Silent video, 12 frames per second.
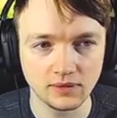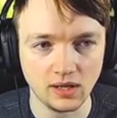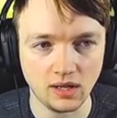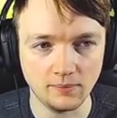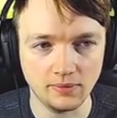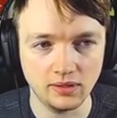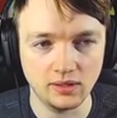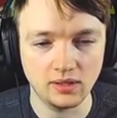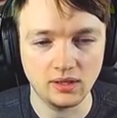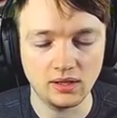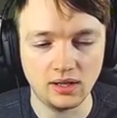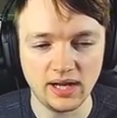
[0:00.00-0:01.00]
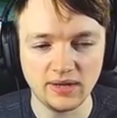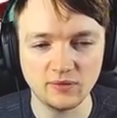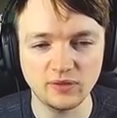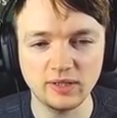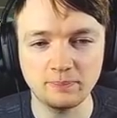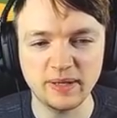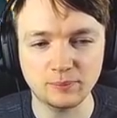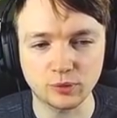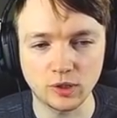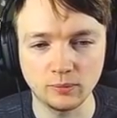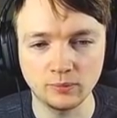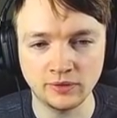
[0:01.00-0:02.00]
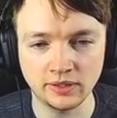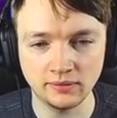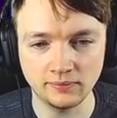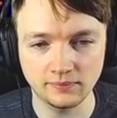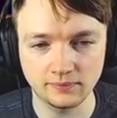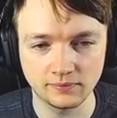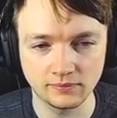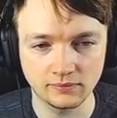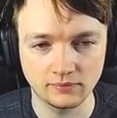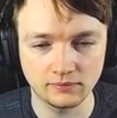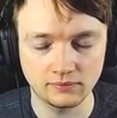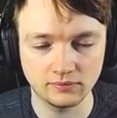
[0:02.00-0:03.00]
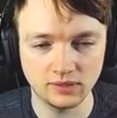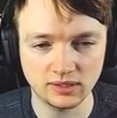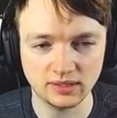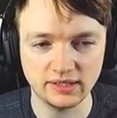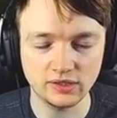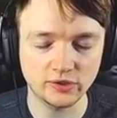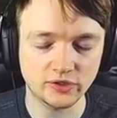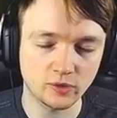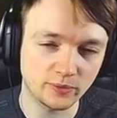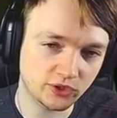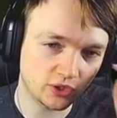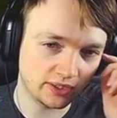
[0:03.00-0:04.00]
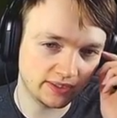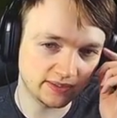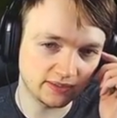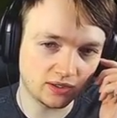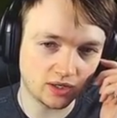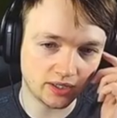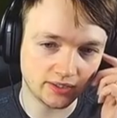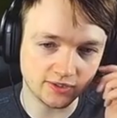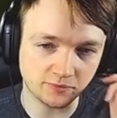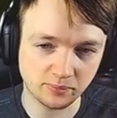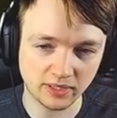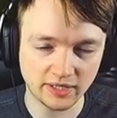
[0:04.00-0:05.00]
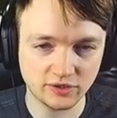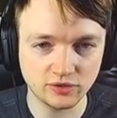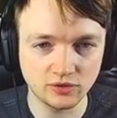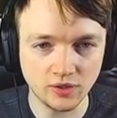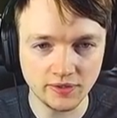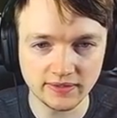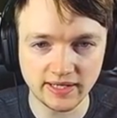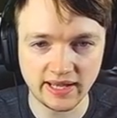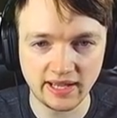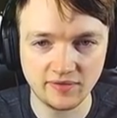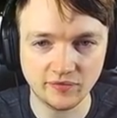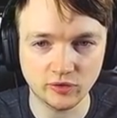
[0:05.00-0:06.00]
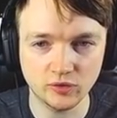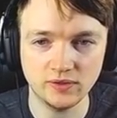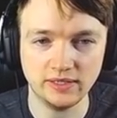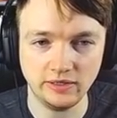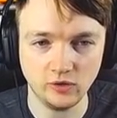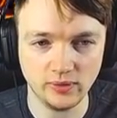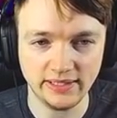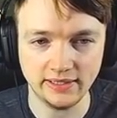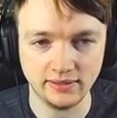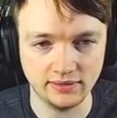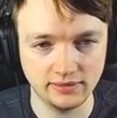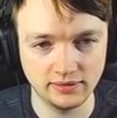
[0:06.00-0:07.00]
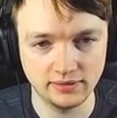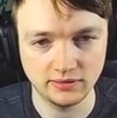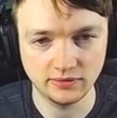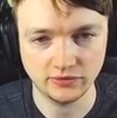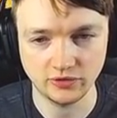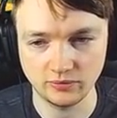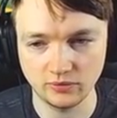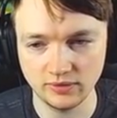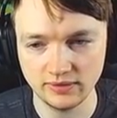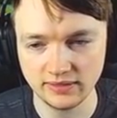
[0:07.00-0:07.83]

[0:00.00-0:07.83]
I have a really big problem here. Luckily, the automaton isn't the hardest, but I do not have good AoE. So I'm going